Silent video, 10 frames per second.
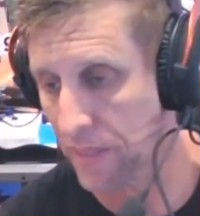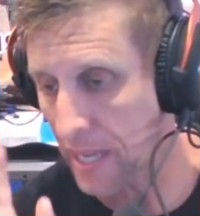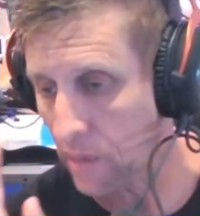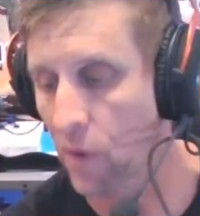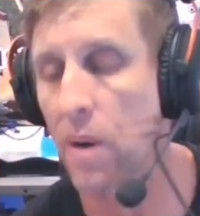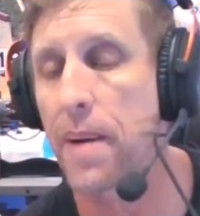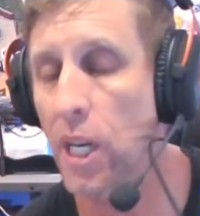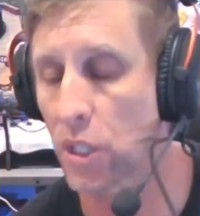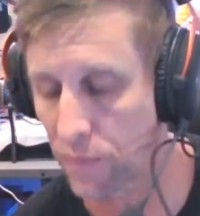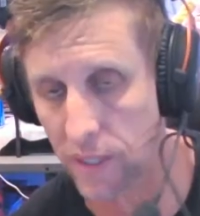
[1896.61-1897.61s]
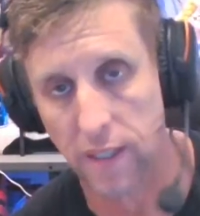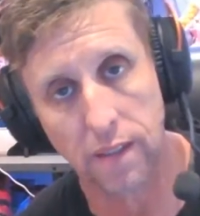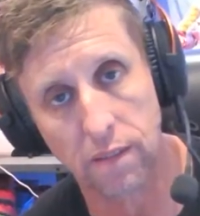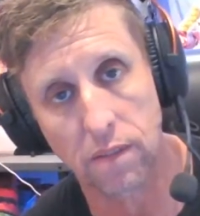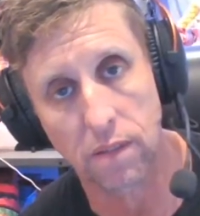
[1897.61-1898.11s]
thank you very much
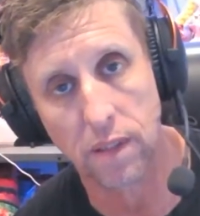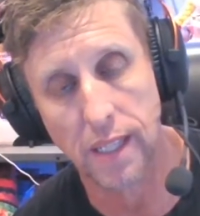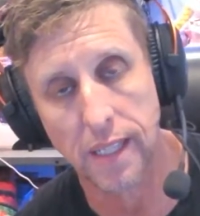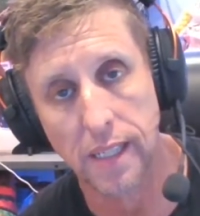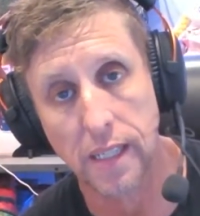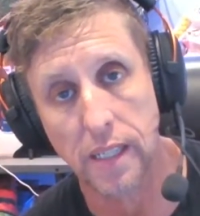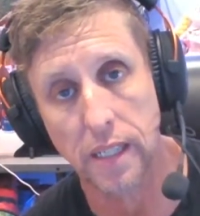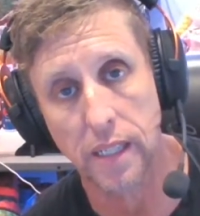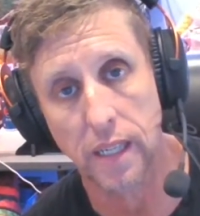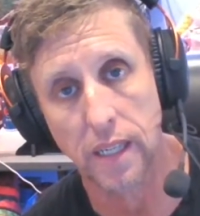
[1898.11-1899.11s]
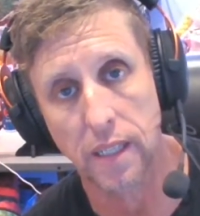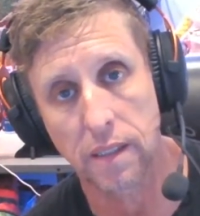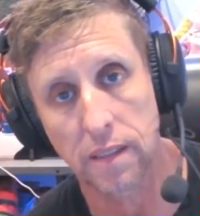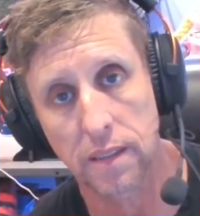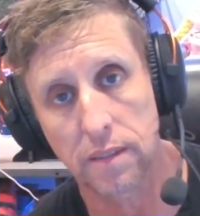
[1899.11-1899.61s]
for the
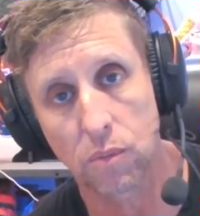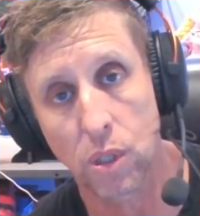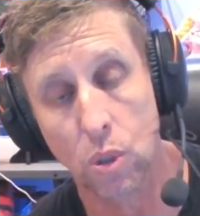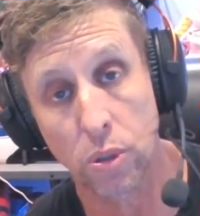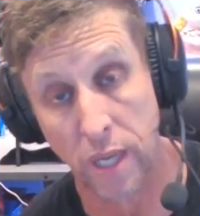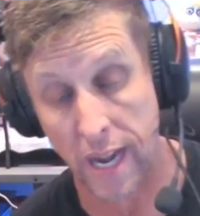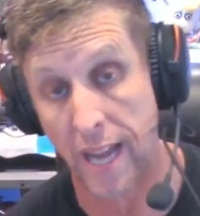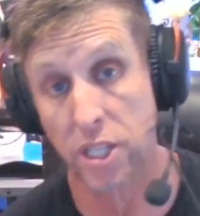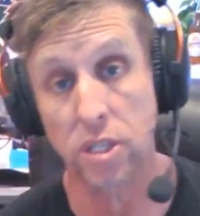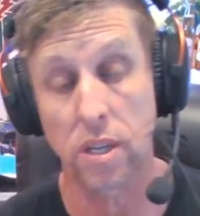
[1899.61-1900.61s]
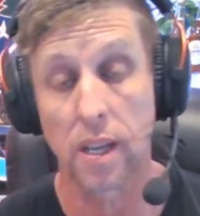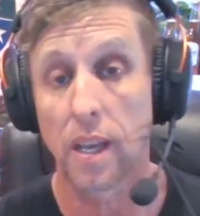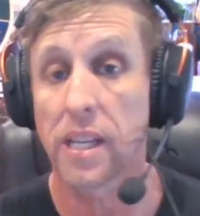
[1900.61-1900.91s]
what do you call it, donations.